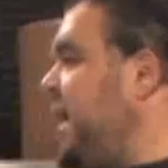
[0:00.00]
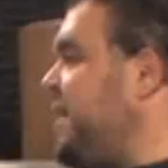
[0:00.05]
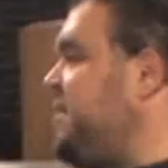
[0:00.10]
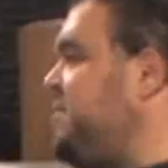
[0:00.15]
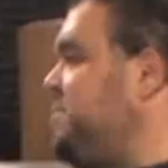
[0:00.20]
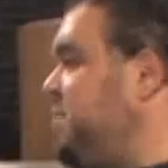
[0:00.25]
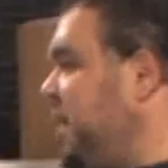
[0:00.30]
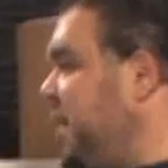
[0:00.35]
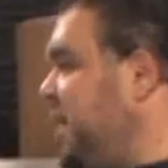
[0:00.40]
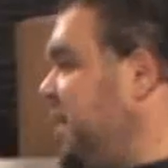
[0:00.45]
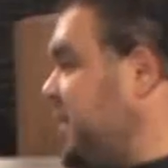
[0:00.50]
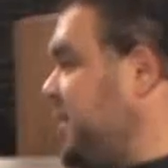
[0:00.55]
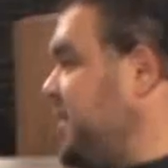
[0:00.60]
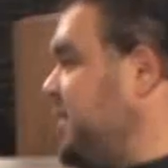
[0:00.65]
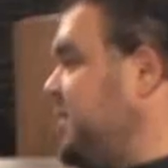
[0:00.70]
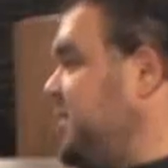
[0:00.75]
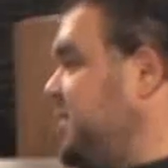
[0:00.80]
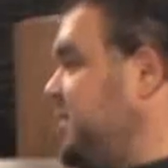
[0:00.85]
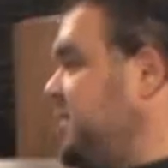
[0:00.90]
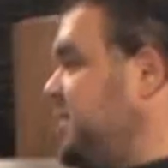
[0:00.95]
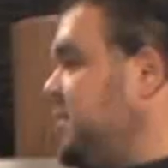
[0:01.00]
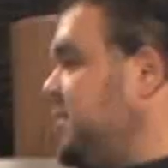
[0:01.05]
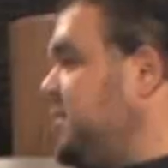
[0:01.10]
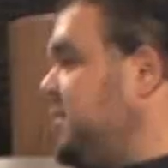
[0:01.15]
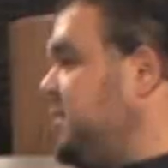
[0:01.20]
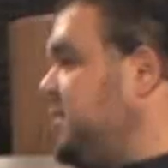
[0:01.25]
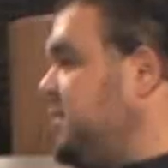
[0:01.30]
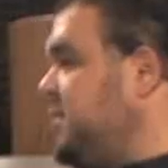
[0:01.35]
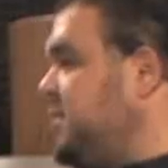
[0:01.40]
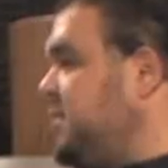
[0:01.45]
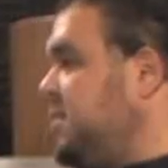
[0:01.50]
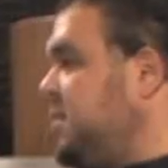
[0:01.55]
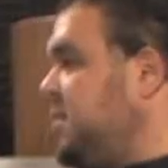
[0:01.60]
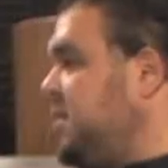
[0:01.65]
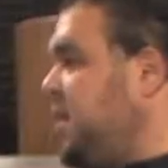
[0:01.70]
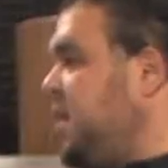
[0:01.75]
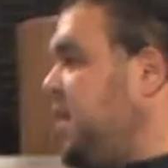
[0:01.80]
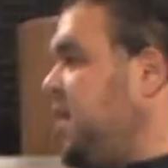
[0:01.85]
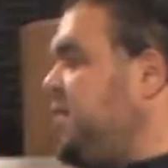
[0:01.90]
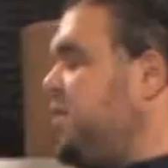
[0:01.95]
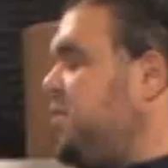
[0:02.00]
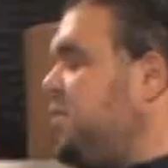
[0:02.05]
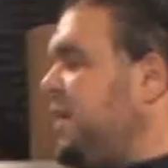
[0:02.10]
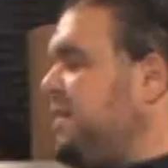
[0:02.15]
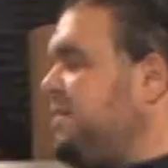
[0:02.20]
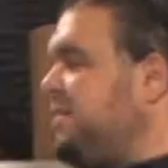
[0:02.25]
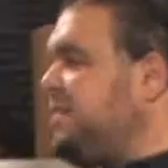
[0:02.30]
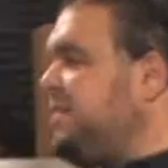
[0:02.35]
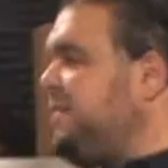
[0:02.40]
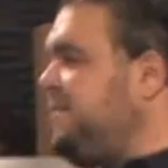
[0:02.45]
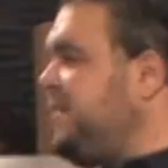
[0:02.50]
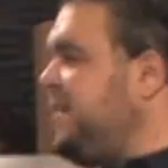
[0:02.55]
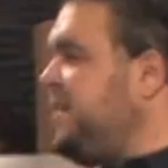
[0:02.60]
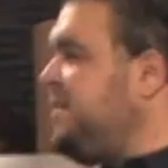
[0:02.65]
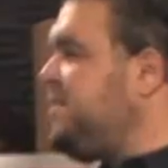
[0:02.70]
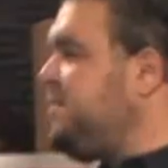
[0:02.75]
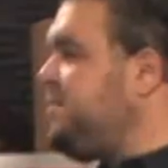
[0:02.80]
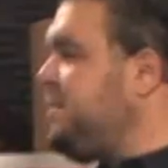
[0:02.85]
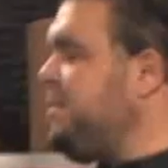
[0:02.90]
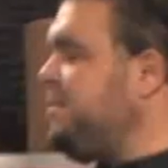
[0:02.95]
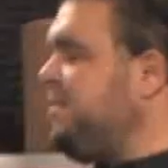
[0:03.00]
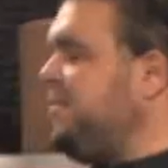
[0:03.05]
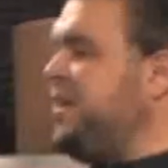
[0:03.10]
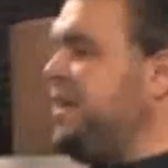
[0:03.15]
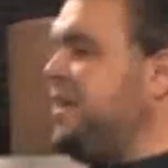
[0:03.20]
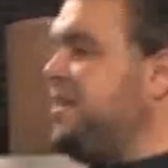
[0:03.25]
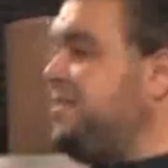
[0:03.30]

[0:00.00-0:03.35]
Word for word: Max Buck. Really? Otherwise, it defeats the purpose. So they